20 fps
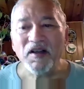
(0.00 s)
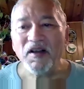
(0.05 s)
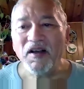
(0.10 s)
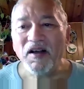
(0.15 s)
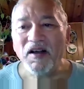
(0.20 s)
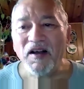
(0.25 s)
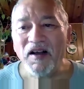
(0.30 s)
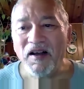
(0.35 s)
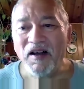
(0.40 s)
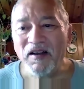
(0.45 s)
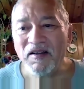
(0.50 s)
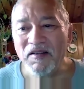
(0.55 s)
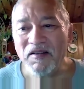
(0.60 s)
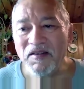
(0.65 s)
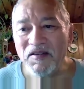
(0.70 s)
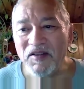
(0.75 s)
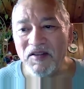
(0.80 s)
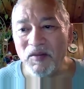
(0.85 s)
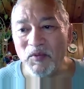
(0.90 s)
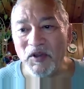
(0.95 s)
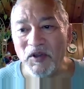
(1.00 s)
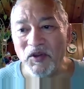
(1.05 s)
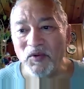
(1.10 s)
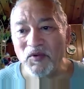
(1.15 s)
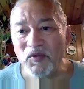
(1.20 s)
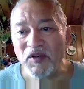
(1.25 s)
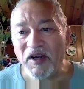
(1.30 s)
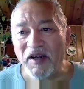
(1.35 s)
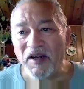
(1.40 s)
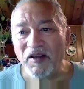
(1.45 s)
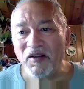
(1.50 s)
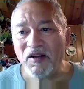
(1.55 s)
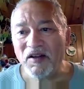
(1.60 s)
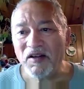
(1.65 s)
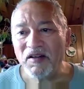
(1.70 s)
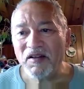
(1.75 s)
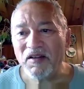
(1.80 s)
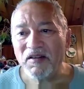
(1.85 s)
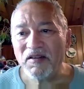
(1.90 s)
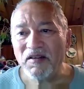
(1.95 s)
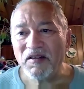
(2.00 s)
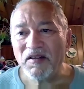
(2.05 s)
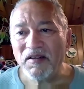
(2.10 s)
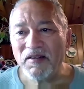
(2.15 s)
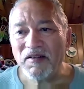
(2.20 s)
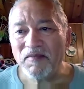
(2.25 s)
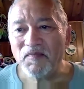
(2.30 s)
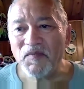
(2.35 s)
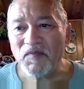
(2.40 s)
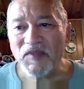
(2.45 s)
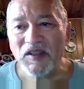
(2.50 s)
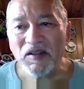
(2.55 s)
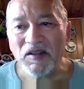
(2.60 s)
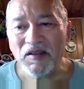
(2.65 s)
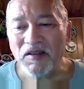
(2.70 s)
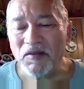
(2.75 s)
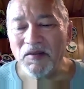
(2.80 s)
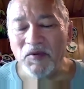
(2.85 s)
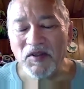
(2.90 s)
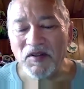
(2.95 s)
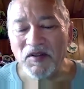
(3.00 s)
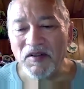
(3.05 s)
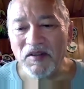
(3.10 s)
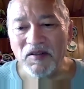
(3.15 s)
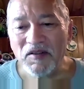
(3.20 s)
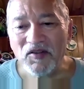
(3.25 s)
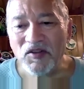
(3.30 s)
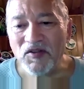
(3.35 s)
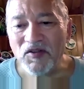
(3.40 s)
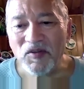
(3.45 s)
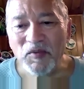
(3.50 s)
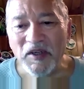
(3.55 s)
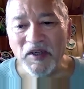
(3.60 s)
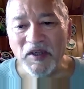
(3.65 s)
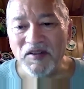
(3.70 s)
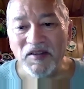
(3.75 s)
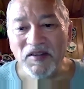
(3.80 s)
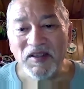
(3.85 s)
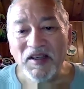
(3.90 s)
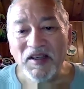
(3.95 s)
uh, simply through dialogue. Uh, it was it's just amazing,